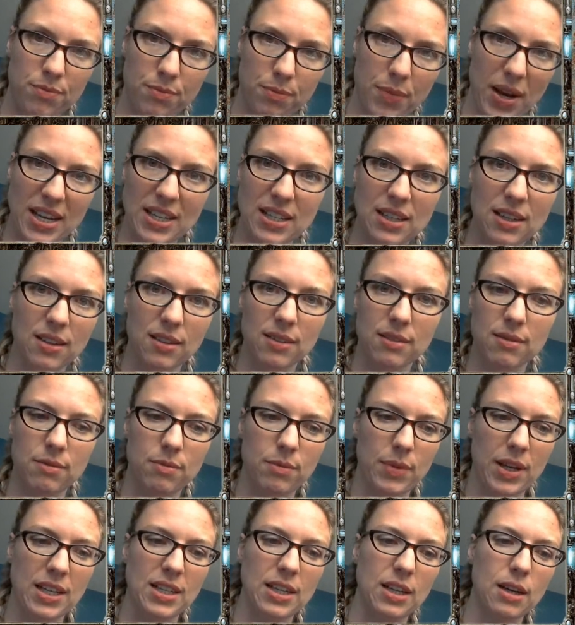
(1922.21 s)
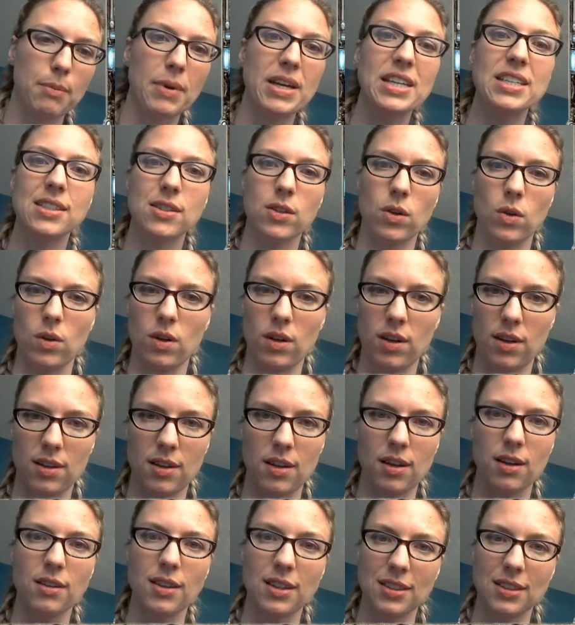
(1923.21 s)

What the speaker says: painting a base coat on there.